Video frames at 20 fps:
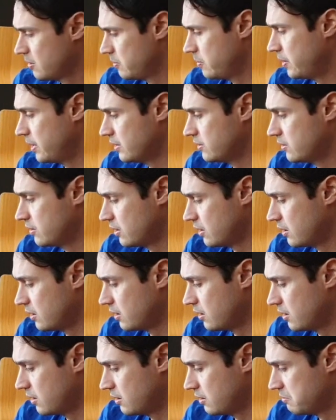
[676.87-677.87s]
But
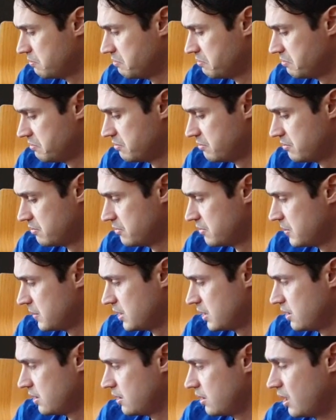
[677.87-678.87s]

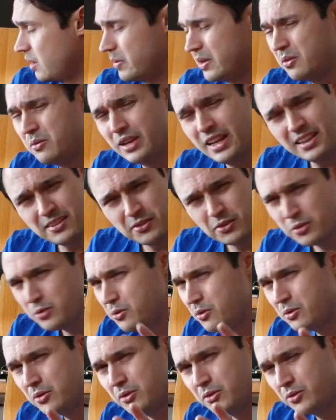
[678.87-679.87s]
I mean, unless you
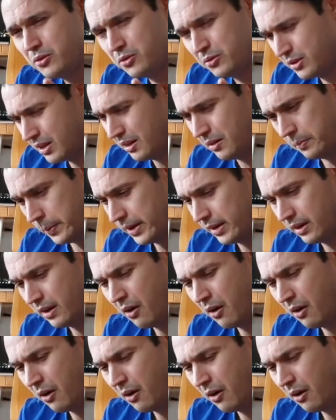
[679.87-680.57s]
tell me,